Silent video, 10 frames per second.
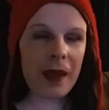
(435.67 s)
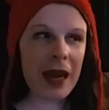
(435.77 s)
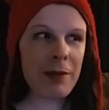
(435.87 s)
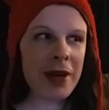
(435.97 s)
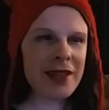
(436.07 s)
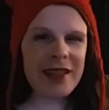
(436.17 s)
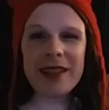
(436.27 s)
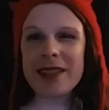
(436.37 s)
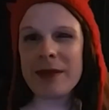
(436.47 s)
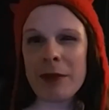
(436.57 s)
I might stick
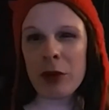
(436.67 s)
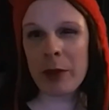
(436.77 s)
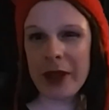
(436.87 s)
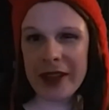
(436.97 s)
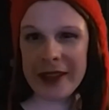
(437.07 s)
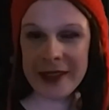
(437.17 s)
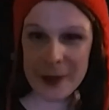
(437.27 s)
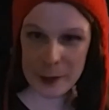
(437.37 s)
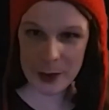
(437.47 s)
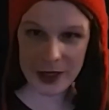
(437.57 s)
this in memorabilia,
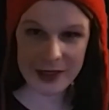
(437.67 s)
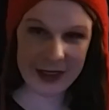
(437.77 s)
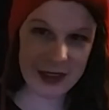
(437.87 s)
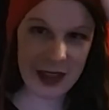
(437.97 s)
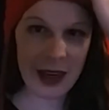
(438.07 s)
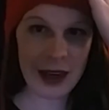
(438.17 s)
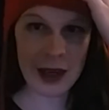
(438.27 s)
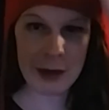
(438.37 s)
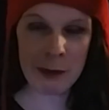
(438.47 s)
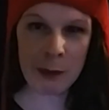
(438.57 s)
but
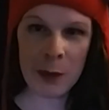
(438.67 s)
I